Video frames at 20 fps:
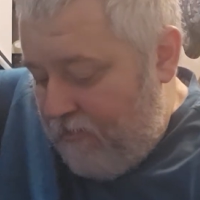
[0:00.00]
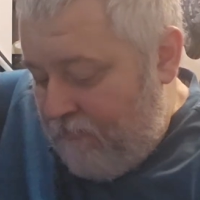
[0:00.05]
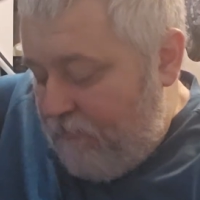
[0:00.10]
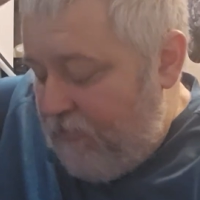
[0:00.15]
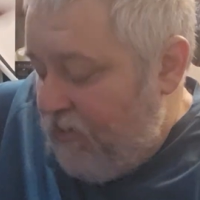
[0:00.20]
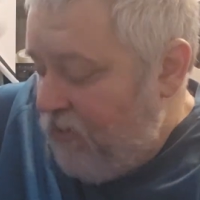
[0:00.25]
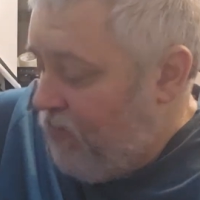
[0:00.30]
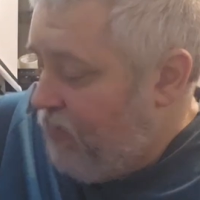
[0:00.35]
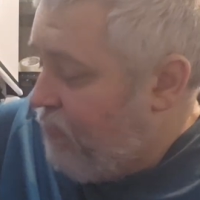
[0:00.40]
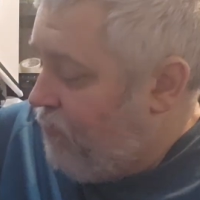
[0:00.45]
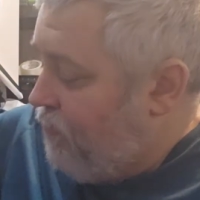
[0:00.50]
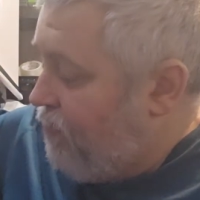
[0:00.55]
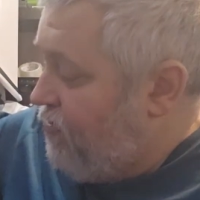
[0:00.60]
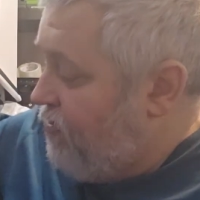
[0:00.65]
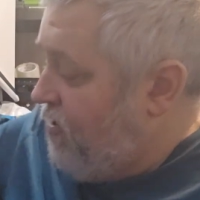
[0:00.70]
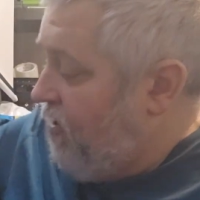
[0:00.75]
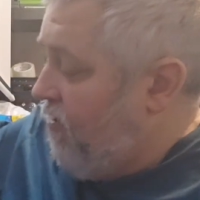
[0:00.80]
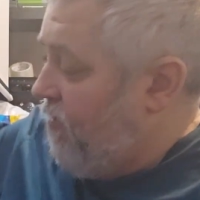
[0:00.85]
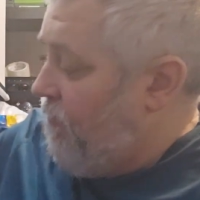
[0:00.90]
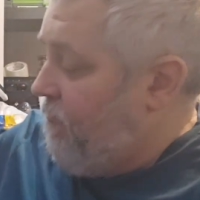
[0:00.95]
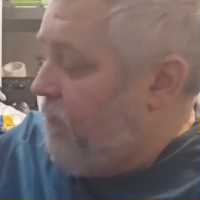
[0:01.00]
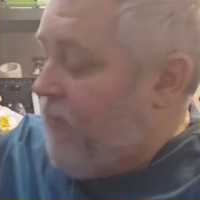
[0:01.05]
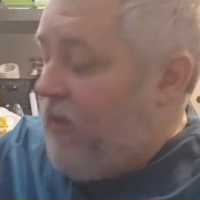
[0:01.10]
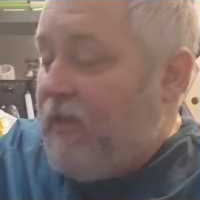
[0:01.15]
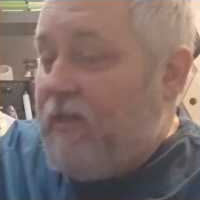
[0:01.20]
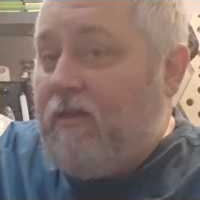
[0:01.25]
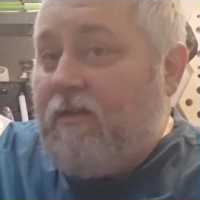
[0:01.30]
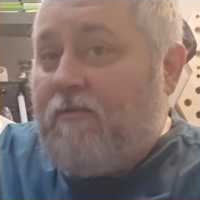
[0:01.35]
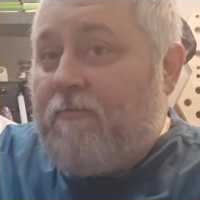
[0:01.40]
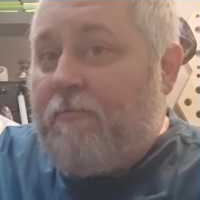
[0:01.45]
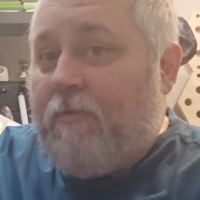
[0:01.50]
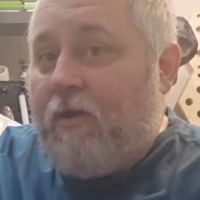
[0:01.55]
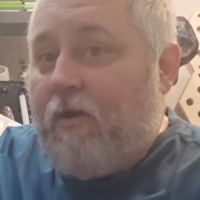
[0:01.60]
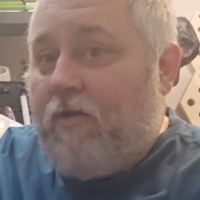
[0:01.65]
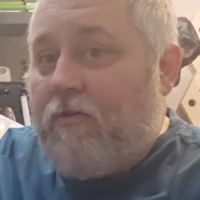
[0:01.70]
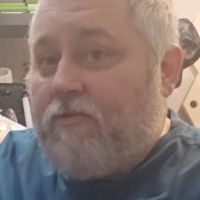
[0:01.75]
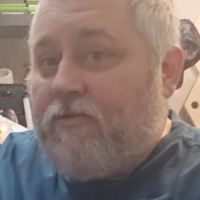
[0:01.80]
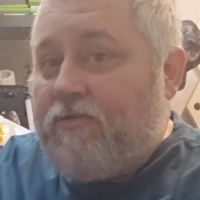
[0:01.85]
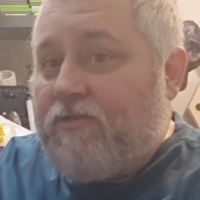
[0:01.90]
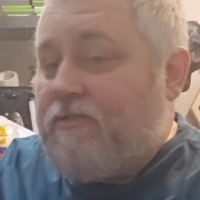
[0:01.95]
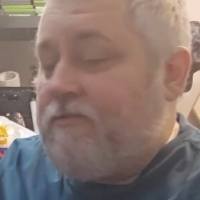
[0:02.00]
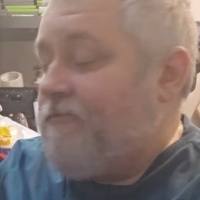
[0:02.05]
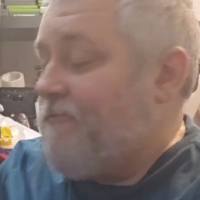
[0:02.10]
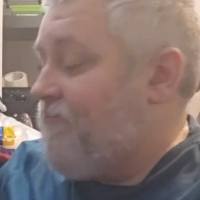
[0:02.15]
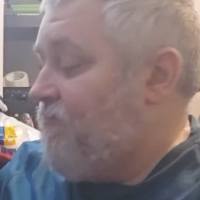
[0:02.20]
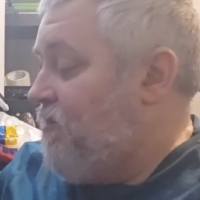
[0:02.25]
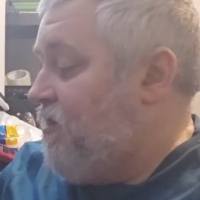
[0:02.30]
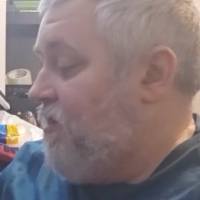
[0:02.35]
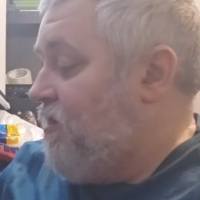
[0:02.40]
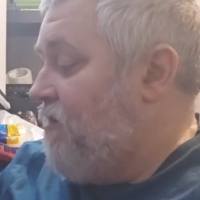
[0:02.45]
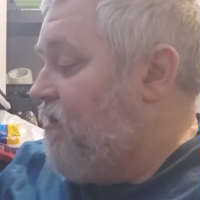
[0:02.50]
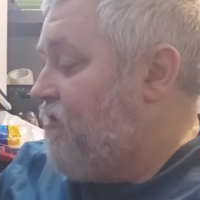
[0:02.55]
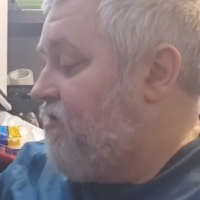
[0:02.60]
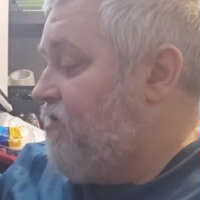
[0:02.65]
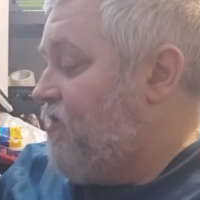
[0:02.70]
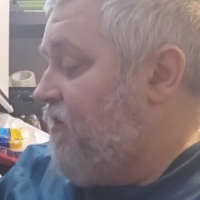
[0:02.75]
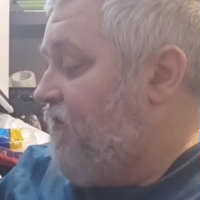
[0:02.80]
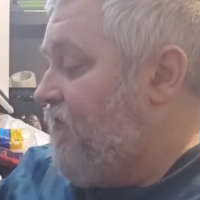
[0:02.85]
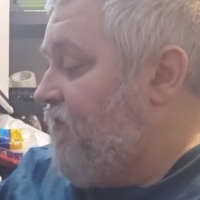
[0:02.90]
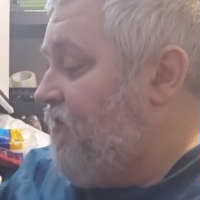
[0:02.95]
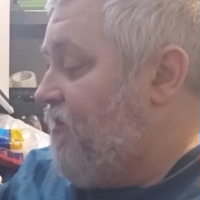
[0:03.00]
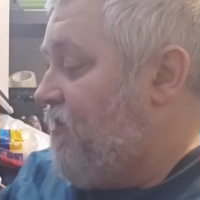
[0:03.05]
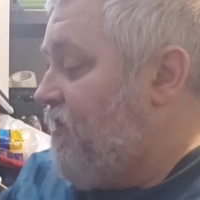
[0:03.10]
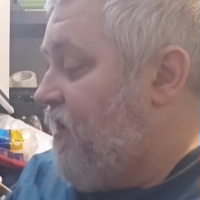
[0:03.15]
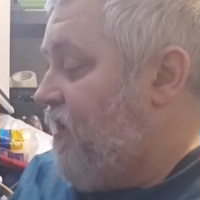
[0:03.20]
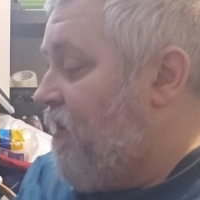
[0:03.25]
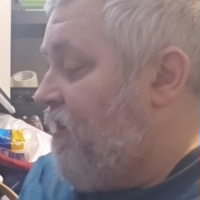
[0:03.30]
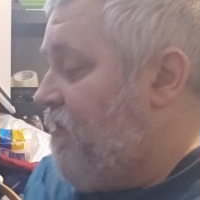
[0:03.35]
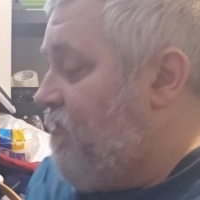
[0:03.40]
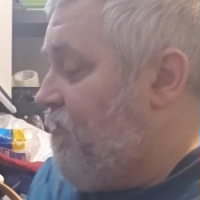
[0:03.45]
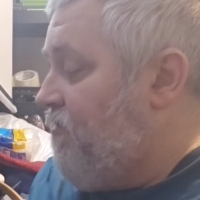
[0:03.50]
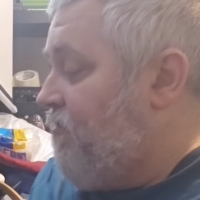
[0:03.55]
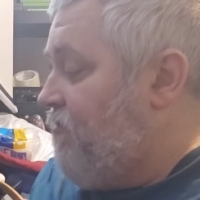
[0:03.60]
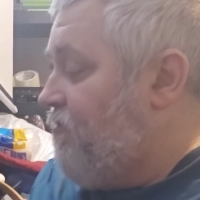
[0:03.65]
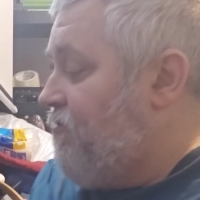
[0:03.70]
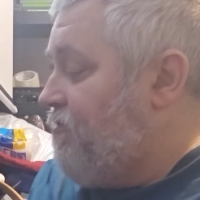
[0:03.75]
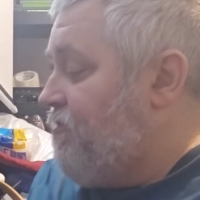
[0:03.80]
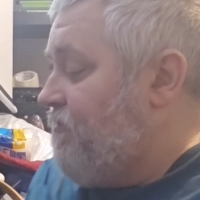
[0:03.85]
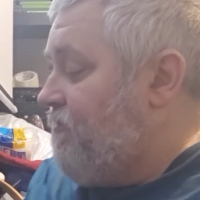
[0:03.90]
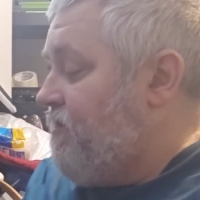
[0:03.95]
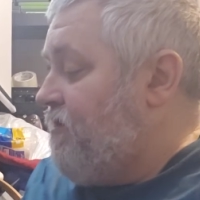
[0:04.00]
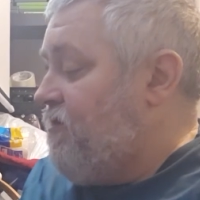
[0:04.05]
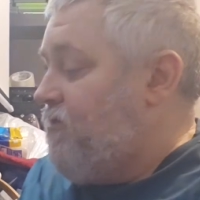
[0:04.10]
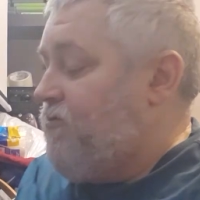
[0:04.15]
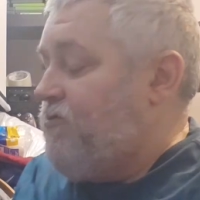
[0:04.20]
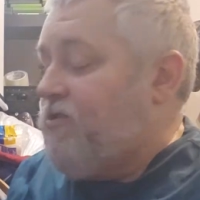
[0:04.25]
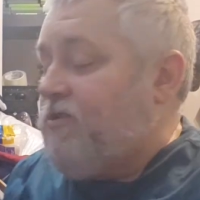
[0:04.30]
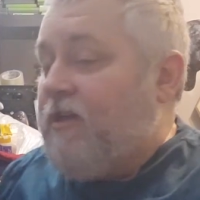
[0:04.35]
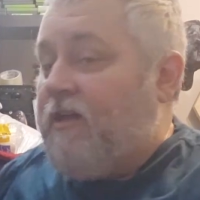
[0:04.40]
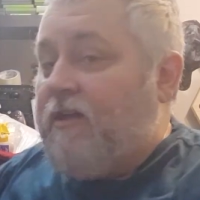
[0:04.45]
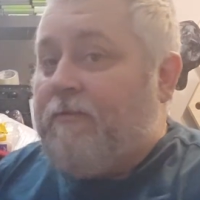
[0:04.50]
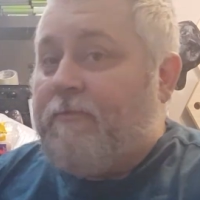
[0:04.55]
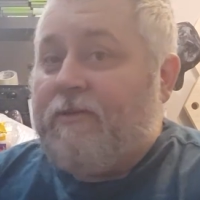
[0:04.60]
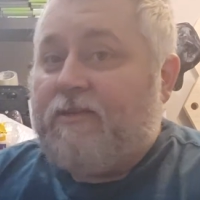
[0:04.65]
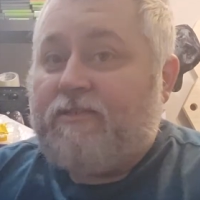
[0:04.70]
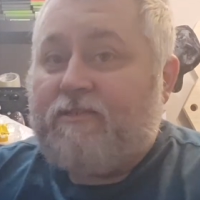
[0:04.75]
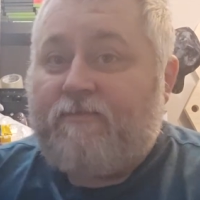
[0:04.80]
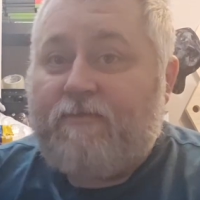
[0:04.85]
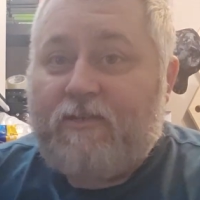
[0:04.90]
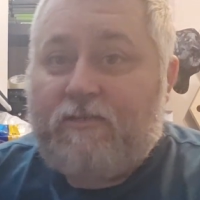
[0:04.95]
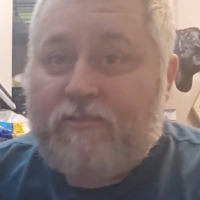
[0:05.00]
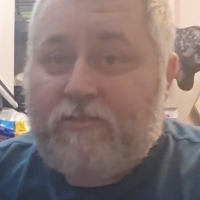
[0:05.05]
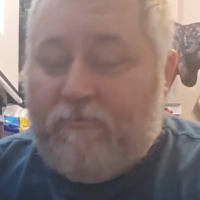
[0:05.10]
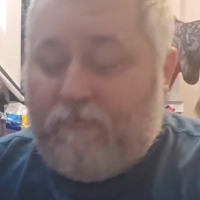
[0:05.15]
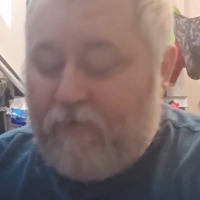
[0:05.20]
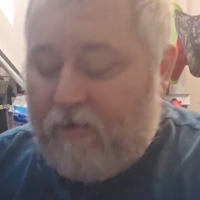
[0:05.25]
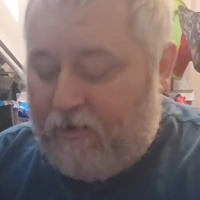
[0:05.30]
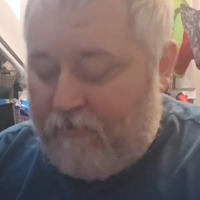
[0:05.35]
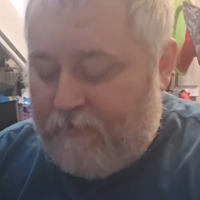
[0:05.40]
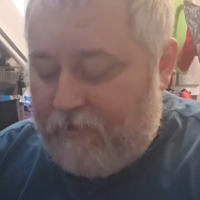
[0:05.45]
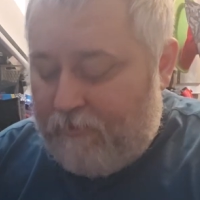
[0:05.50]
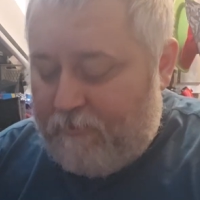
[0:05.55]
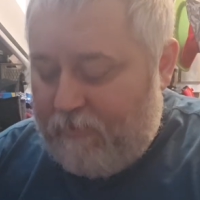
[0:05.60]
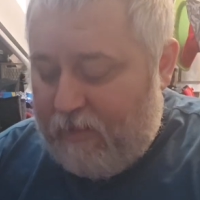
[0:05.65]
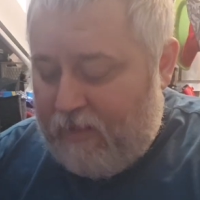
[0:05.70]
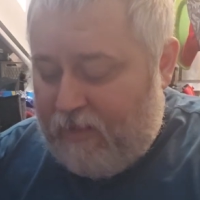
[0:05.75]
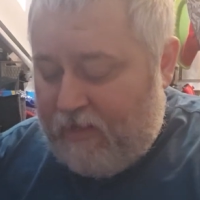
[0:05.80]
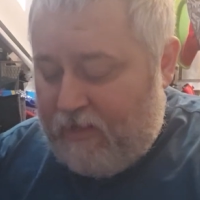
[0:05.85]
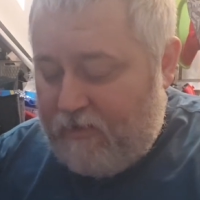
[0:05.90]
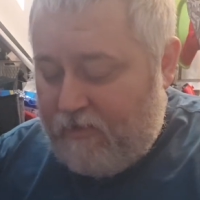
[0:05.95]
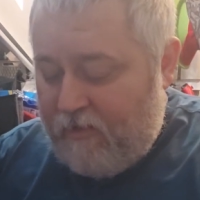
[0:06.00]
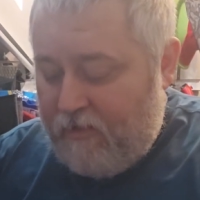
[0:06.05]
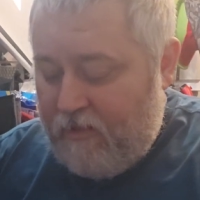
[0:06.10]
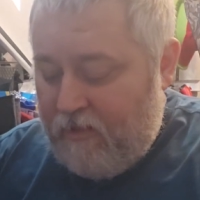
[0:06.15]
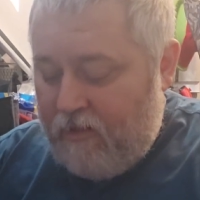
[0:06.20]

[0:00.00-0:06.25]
when you do start making parts and stuff like that, I know there's a big huge database of things that are already made,